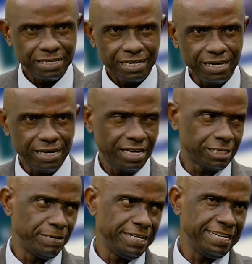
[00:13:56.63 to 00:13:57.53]
has
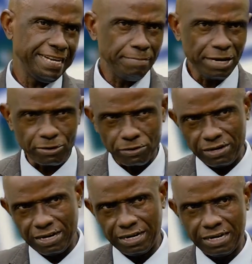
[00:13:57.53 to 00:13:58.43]
been
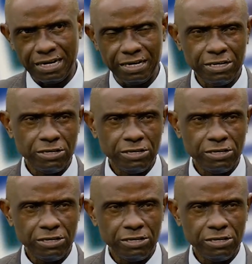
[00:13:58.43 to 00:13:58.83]
inimical